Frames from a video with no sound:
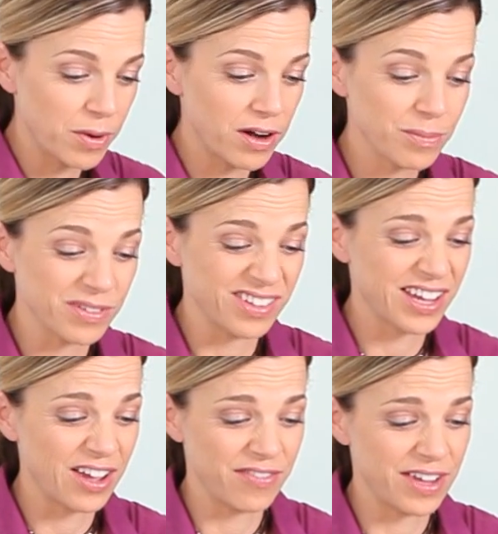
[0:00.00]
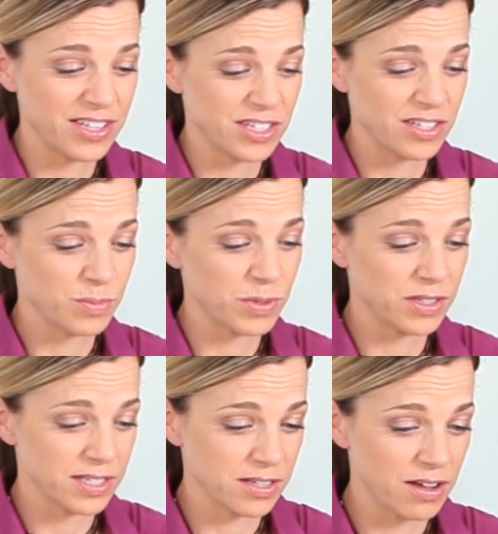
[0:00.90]
party, but look how fast you just pulled
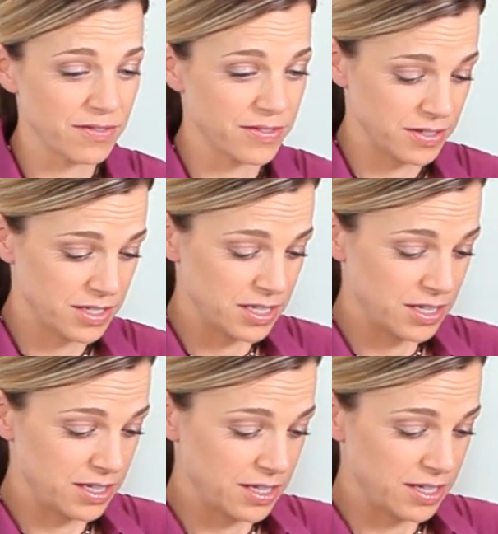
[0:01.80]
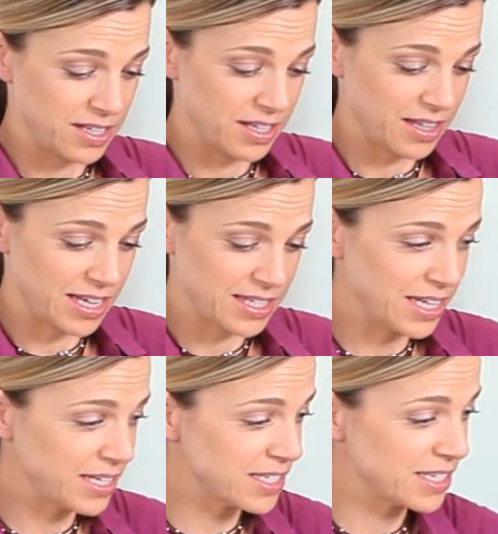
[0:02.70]
this off. That's
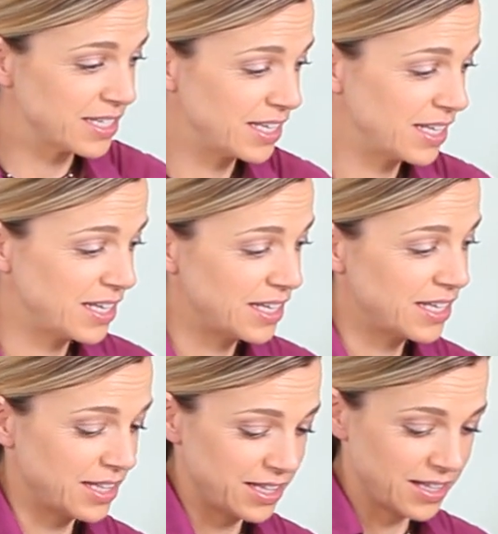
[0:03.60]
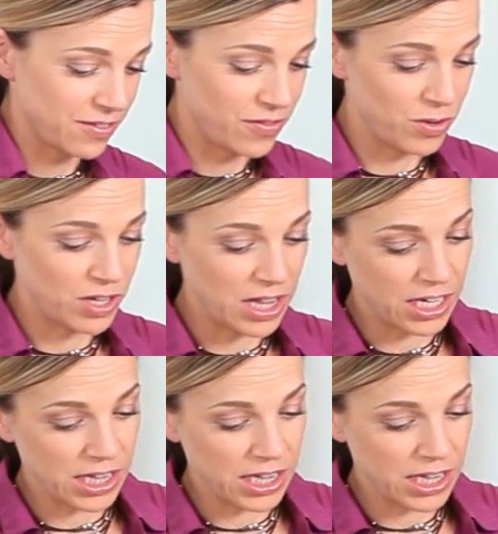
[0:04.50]
it. A few glug